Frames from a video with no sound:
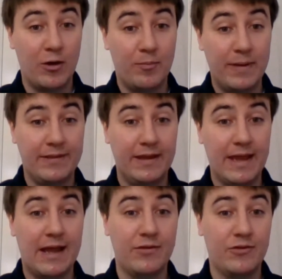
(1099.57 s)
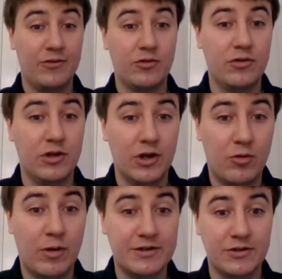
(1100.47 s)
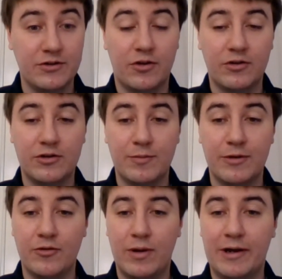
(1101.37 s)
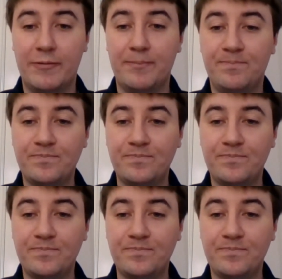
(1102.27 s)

there'll be the answered question document as well.